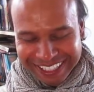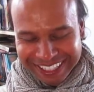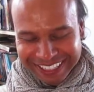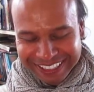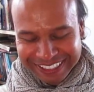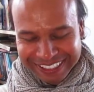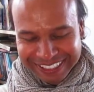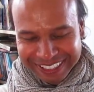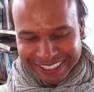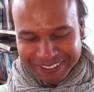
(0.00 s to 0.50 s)

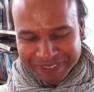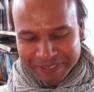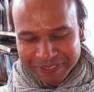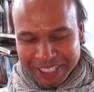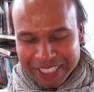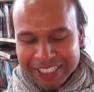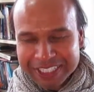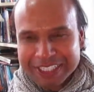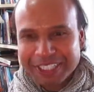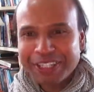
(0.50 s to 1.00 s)
and uh,
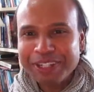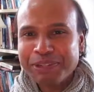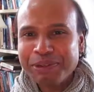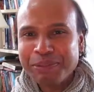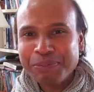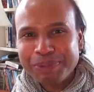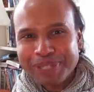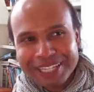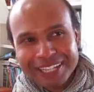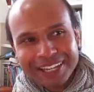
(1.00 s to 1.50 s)
so
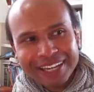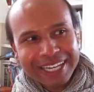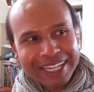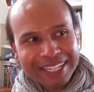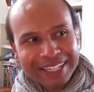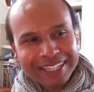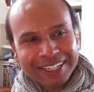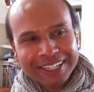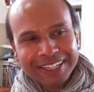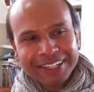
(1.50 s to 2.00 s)
it would be like,
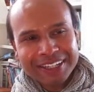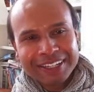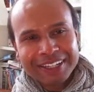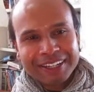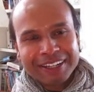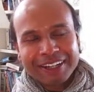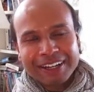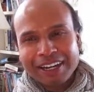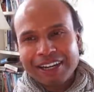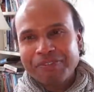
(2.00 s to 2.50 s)

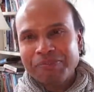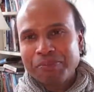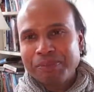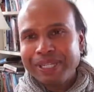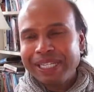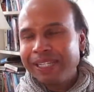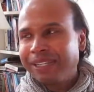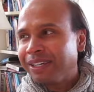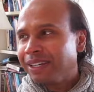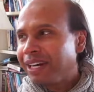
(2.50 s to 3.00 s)
I've
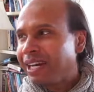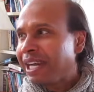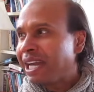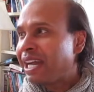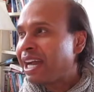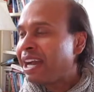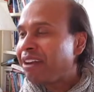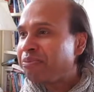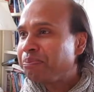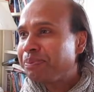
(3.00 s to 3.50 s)
been, I
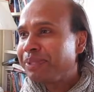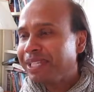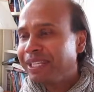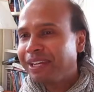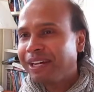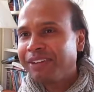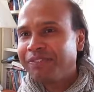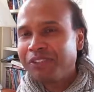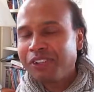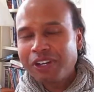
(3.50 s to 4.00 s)
have been,
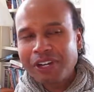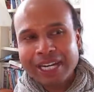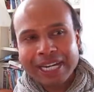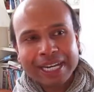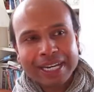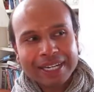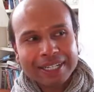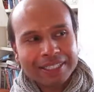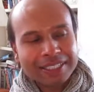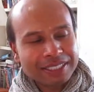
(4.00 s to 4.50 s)
I've not
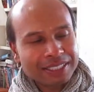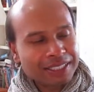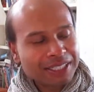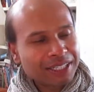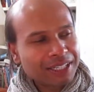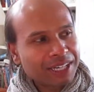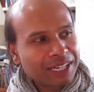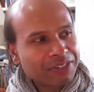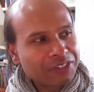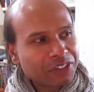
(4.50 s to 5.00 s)
had,
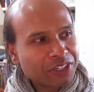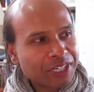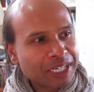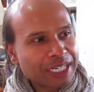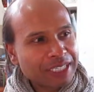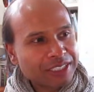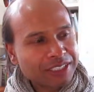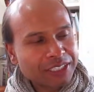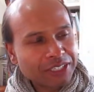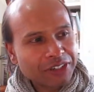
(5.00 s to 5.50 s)
I've not
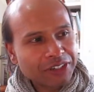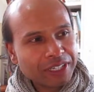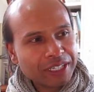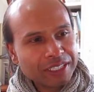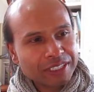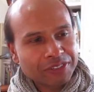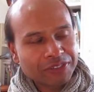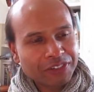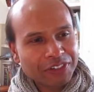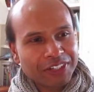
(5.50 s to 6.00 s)
had
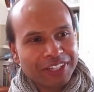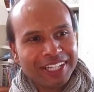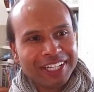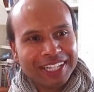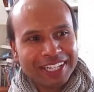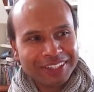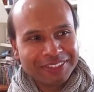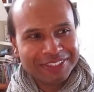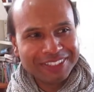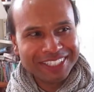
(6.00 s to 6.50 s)
donuts for
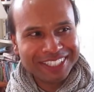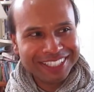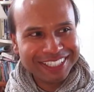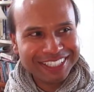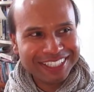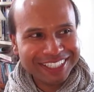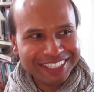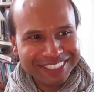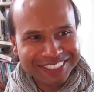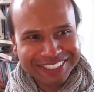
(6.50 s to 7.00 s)
11
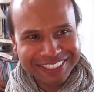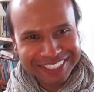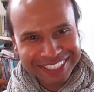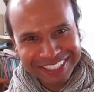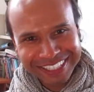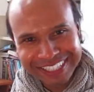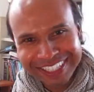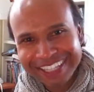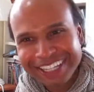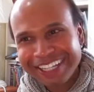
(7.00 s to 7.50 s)
years.
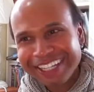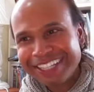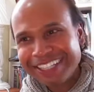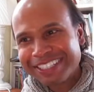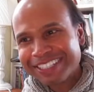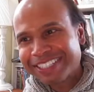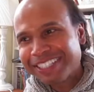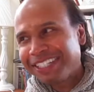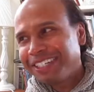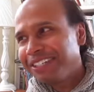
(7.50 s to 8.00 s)

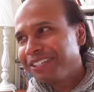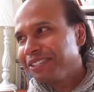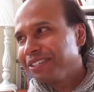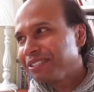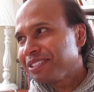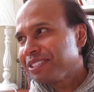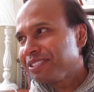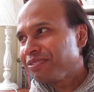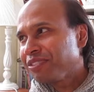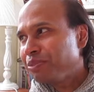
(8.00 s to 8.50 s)
So
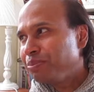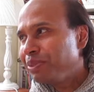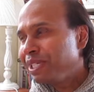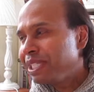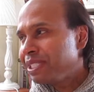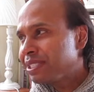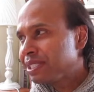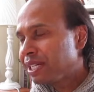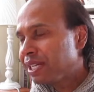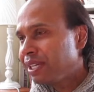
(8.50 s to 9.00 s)
for
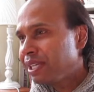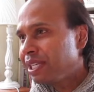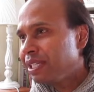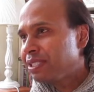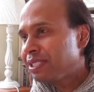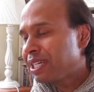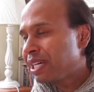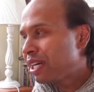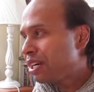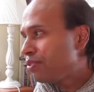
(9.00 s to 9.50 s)
me
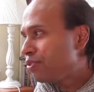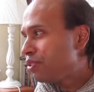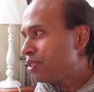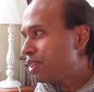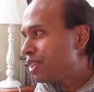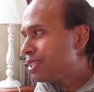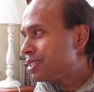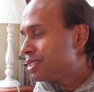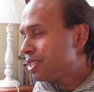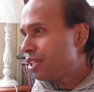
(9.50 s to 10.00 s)
suddenly to have
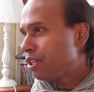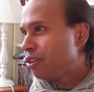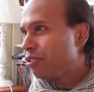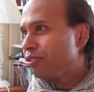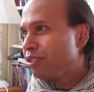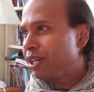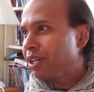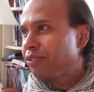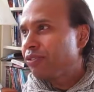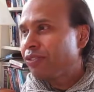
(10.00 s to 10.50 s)
this thing
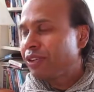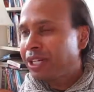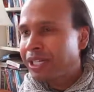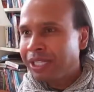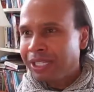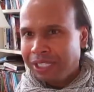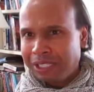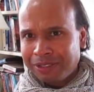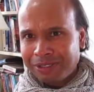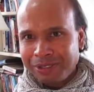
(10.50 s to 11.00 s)
of like,
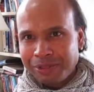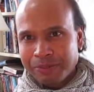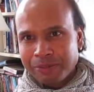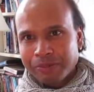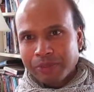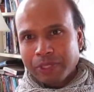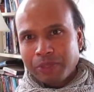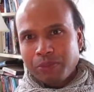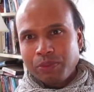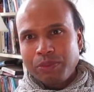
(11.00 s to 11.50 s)
fuck it,
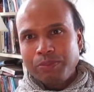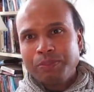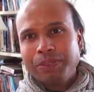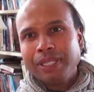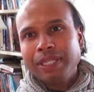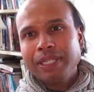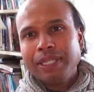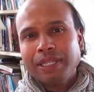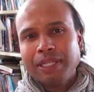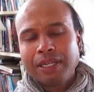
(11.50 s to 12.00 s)
would
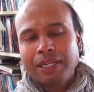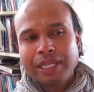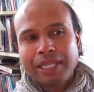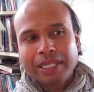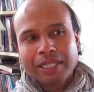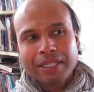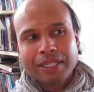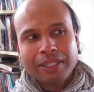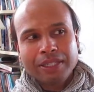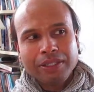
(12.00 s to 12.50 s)
be
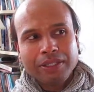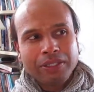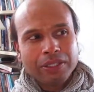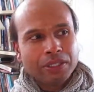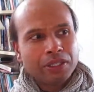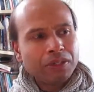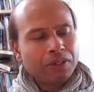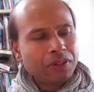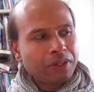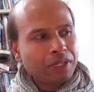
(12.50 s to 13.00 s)
like, you
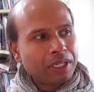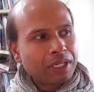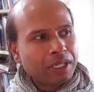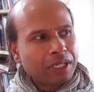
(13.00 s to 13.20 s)
know,